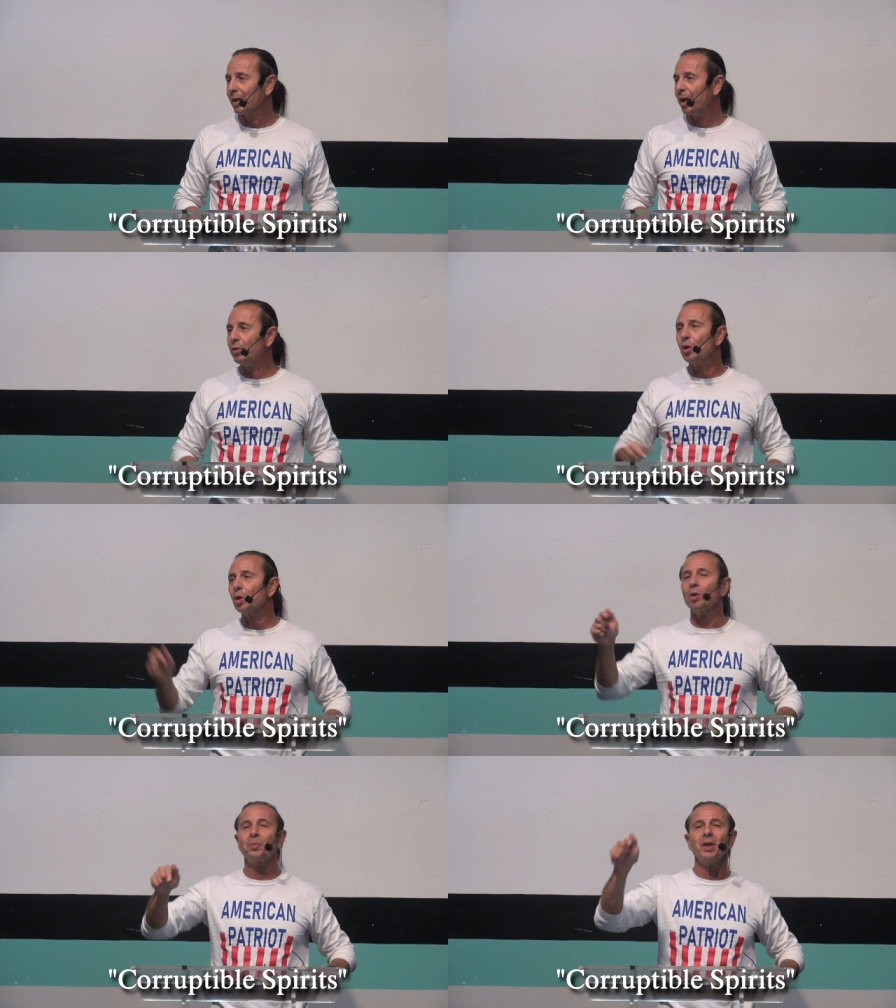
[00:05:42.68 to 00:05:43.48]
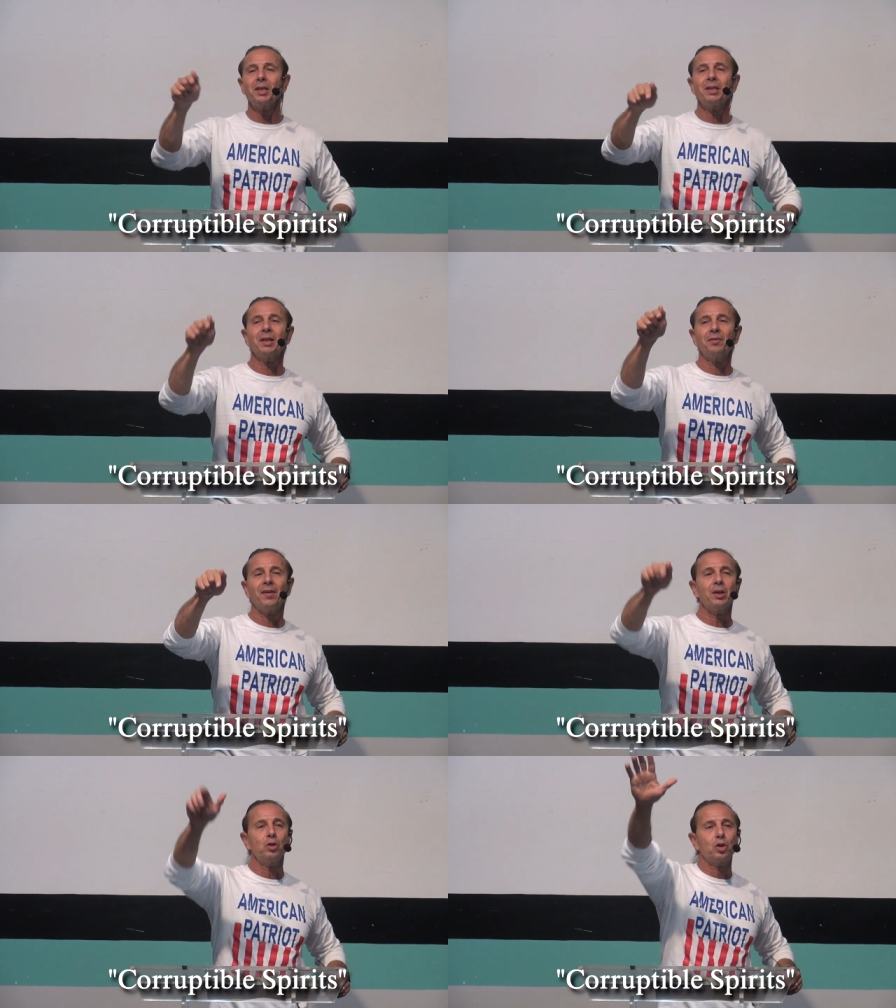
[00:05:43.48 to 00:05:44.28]
If you go to a place and get
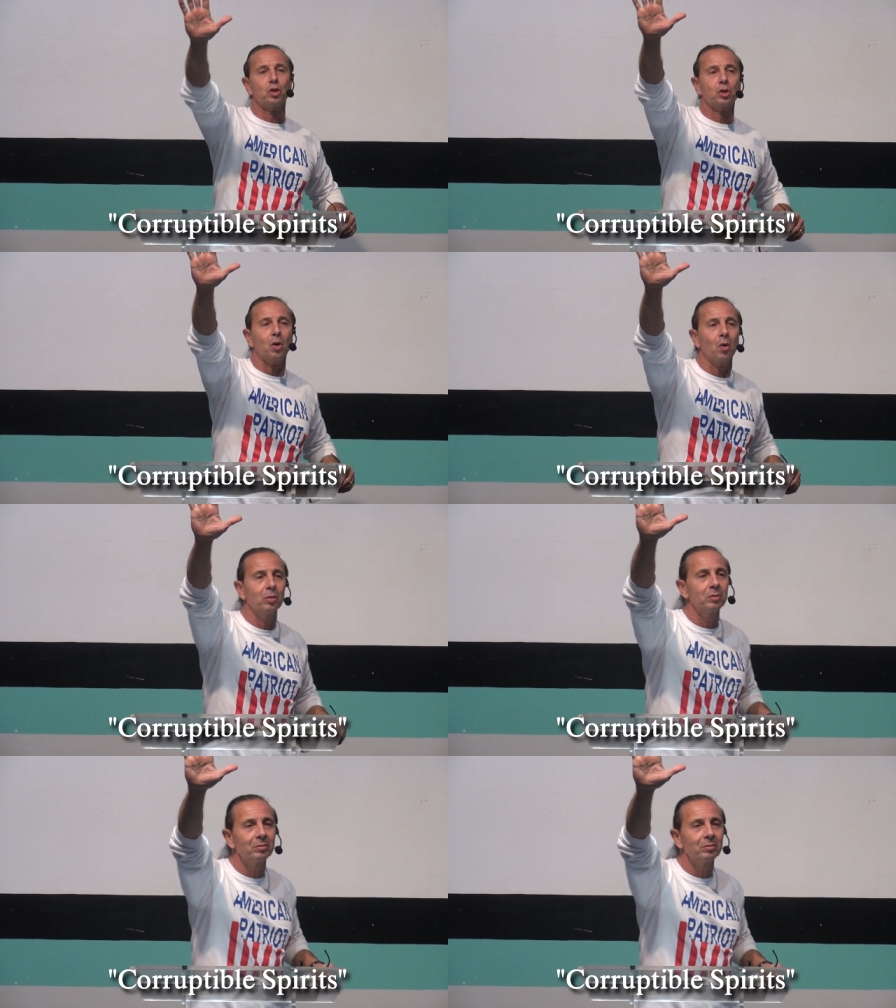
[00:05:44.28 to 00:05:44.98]
fed, you should sow.